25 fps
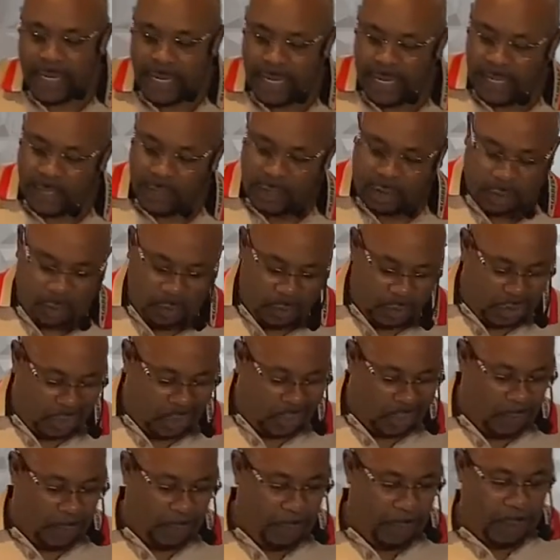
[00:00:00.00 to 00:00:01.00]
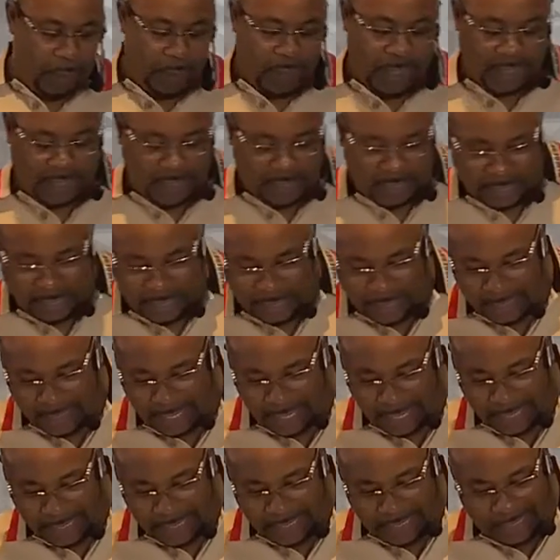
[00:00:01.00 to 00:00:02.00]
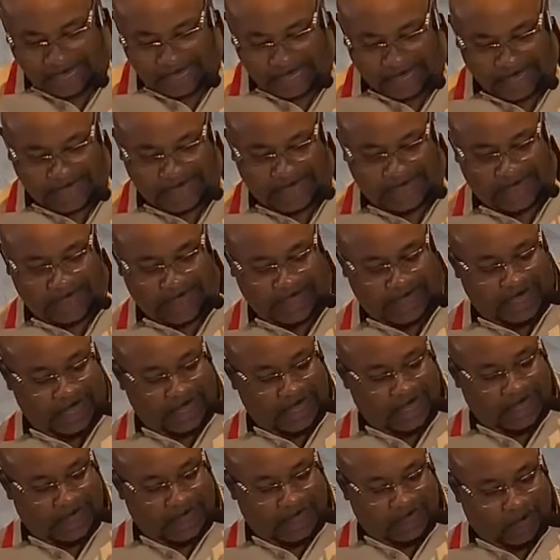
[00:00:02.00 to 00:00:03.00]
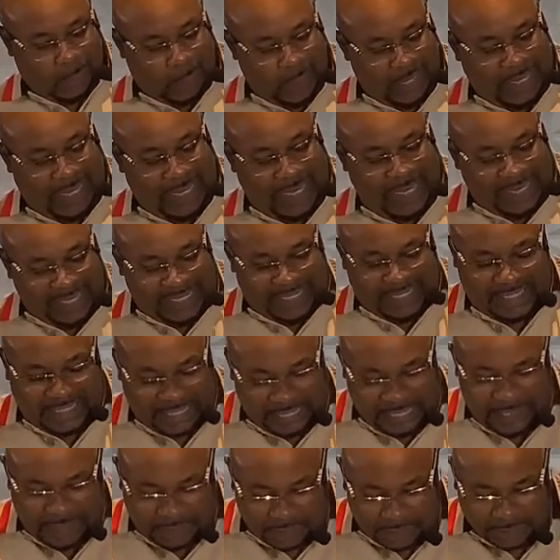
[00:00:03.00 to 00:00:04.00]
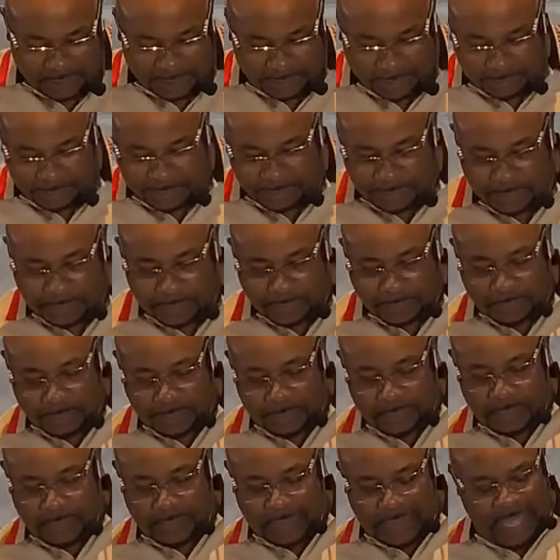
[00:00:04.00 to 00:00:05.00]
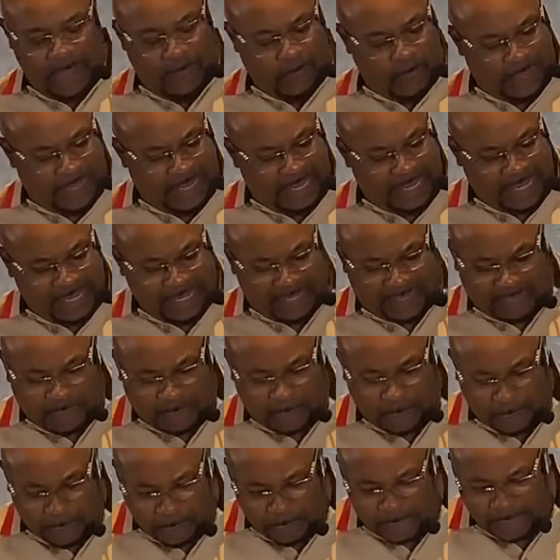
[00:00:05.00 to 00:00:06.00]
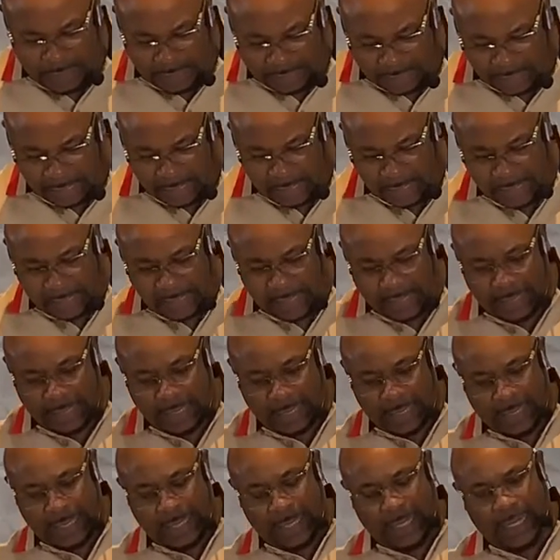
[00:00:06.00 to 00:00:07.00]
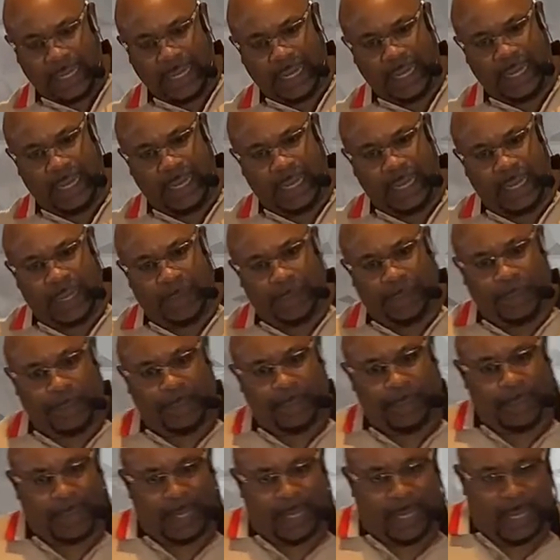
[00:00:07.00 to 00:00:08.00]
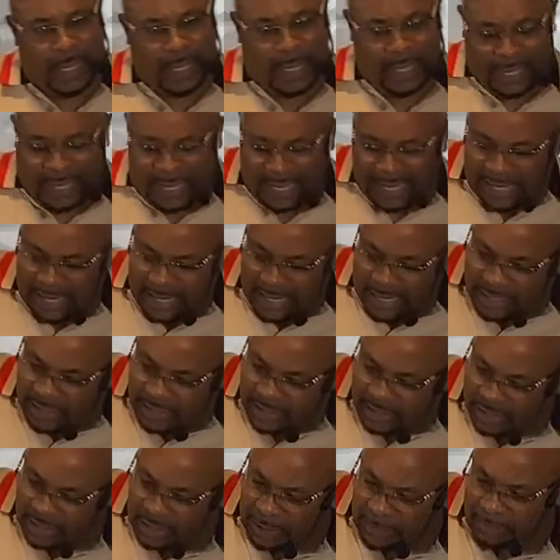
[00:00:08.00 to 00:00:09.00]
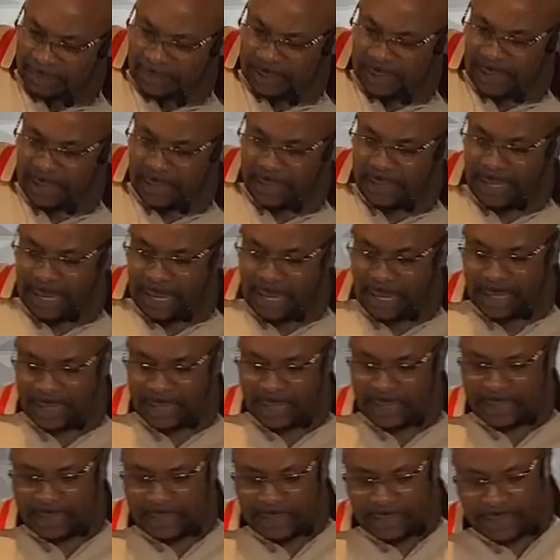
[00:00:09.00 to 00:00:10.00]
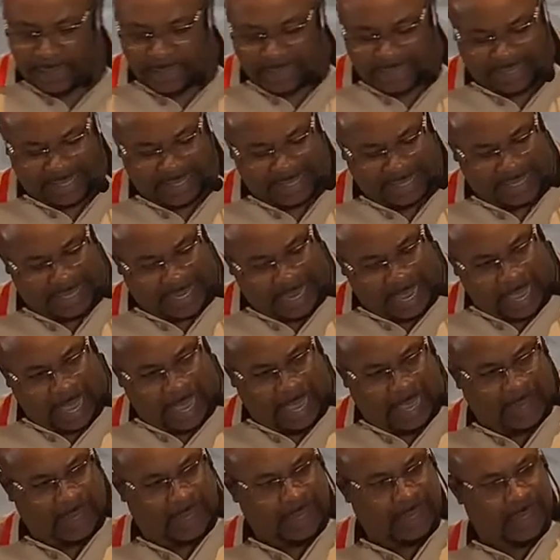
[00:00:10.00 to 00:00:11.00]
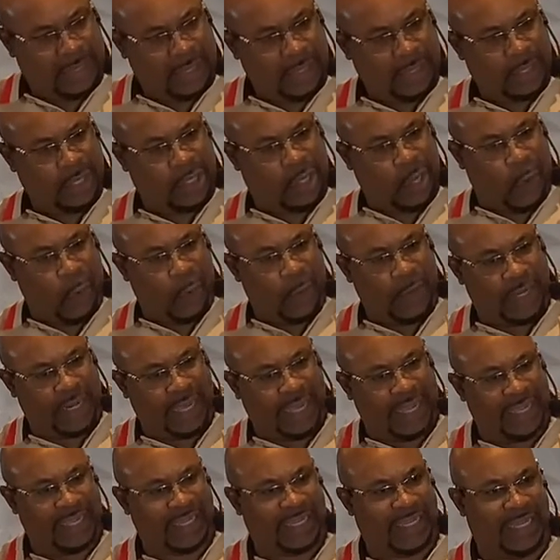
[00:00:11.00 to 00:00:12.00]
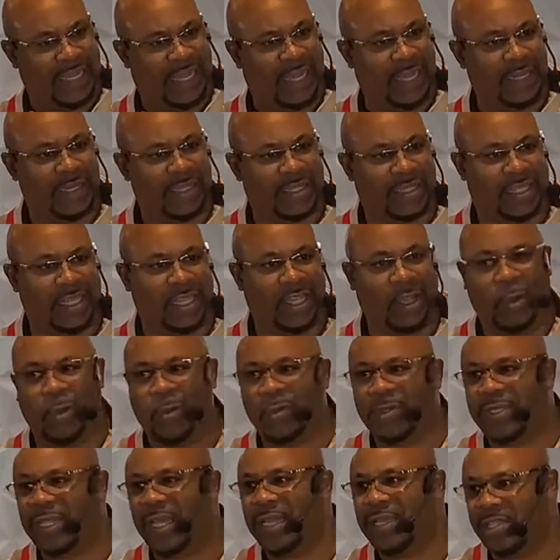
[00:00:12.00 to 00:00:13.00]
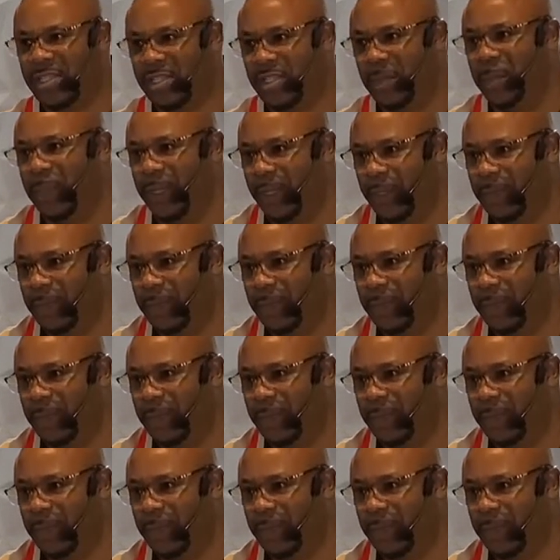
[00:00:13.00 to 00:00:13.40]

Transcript: to, to communicate that he is what he is teaching and what he is communicating, um, it, it, it is something that is, is not going against the Old Testament.